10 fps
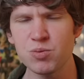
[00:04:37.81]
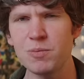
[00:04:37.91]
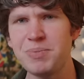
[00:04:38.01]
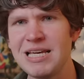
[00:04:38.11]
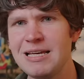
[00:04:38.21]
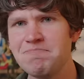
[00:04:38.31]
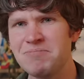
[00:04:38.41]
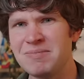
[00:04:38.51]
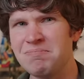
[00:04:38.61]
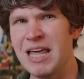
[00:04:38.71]
would be
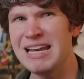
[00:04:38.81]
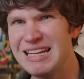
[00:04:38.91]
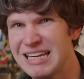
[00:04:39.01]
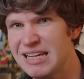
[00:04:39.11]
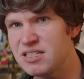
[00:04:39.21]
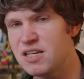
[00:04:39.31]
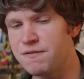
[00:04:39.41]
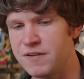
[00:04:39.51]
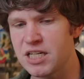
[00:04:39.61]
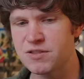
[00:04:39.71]
an easy
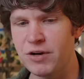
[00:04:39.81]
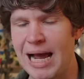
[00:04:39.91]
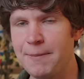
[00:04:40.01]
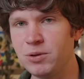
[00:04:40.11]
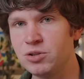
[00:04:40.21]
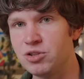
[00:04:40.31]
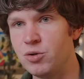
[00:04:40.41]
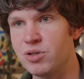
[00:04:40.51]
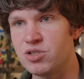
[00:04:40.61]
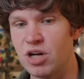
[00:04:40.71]
fix for Apple to
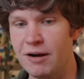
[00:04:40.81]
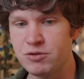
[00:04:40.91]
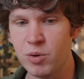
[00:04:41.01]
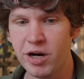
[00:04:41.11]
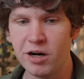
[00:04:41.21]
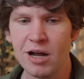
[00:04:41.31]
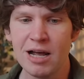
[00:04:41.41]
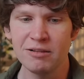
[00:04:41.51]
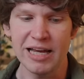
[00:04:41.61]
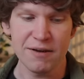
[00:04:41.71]
do in software.
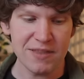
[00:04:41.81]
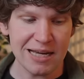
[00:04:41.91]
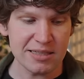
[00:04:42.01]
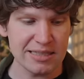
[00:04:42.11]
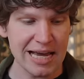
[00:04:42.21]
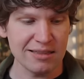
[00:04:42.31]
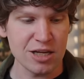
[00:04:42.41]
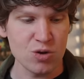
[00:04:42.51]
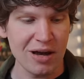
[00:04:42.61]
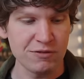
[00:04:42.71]
Like if they detect
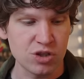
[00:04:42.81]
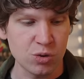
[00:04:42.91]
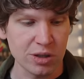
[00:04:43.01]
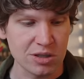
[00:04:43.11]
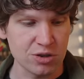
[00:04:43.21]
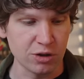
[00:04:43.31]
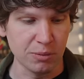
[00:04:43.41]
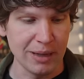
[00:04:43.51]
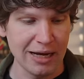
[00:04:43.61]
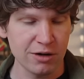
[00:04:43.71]
that you have two external
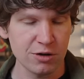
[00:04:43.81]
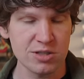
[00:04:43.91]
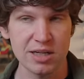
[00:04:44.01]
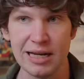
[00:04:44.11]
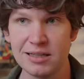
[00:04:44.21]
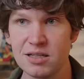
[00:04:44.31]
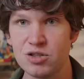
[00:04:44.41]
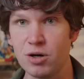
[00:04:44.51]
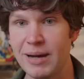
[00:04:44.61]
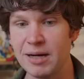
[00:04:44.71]
monitors connected
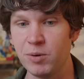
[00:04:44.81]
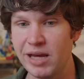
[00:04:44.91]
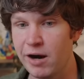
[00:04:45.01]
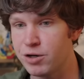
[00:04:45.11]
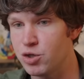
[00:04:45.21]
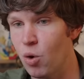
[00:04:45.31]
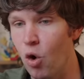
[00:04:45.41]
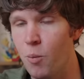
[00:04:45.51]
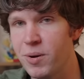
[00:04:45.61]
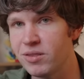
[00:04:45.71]
to your MacBook Air and you
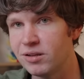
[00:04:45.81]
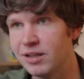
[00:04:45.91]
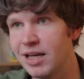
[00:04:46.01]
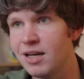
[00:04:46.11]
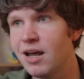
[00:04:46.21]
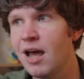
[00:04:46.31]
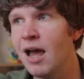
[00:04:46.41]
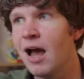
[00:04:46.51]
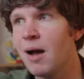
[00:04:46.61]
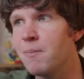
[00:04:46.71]
open the lid,
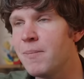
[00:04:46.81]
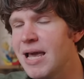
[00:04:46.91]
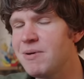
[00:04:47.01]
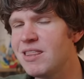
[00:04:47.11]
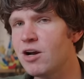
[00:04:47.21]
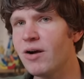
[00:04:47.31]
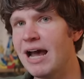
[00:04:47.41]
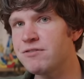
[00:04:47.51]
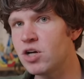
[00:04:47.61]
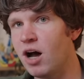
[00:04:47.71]
maybe they don't
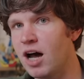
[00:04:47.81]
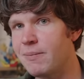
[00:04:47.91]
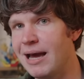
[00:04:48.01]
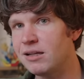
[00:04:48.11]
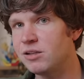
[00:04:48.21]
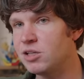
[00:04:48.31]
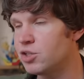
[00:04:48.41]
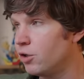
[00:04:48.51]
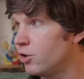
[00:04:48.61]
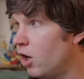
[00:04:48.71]
have to automatically
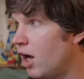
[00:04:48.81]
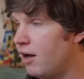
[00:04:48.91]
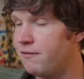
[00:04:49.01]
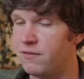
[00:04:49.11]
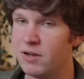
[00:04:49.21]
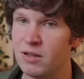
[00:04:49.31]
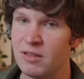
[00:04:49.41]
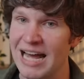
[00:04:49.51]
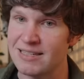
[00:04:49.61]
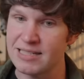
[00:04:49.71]
turn off
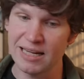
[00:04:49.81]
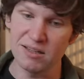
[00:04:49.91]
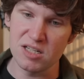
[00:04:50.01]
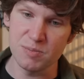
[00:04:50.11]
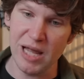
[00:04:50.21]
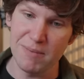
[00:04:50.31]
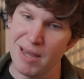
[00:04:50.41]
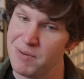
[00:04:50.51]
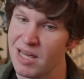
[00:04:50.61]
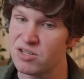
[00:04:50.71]
that second display.
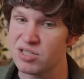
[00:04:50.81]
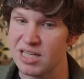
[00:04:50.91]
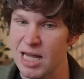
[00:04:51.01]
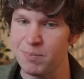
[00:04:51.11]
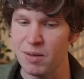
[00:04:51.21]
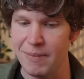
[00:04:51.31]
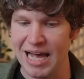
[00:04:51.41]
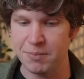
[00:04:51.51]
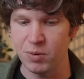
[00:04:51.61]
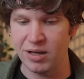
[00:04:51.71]
Maybe they just keep the
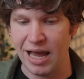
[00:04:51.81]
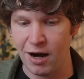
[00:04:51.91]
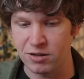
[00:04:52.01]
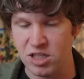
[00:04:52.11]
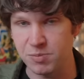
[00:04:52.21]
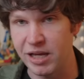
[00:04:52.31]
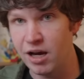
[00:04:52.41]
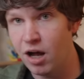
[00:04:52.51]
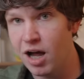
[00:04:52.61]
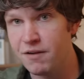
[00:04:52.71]
MacBook Air
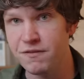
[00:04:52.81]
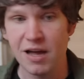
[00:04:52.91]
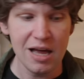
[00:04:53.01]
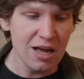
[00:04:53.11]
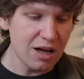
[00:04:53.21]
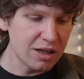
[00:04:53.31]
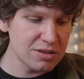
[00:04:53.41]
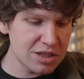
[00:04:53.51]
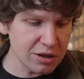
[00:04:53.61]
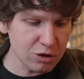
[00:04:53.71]
display off
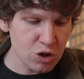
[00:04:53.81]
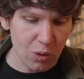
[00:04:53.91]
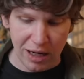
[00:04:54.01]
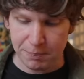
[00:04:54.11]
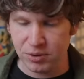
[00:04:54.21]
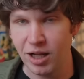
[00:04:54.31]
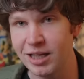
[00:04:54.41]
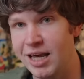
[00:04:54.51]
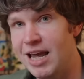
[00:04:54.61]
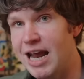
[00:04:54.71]
until you
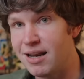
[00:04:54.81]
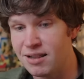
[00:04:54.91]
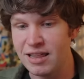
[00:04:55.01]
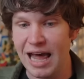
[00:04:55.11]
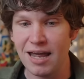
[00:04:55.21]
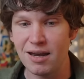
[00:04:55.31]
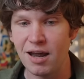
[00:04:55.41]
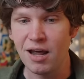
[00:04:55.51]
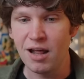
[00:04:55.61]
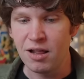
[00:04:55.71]
unplug it and
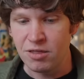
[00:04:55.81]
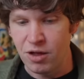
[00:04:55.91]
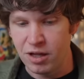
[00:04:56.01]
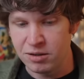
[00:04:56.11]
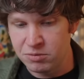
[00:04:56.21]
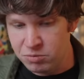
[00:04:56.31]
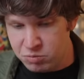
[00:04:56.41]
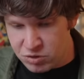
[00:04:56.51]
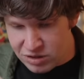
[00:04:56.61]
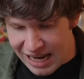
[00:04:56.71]
then the
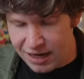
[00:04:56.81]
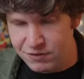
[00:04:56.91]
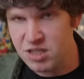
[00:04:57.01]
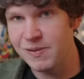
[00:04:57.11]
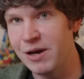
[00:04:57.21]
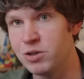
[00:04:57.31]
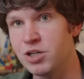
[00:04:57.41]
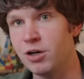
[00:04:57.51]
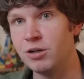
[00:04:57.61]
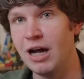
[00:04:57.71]
native display would
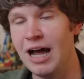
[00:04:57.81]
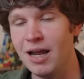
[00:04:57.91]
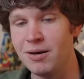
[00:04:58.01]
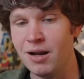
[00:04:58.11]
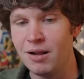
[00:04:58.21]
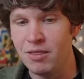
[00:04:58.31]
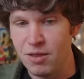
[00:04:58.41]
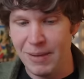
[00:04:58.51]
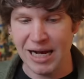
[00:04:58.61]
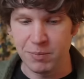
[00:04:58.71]
turn on
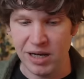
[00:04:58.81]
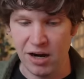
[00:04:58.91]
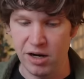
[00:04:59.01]
the MacBook Air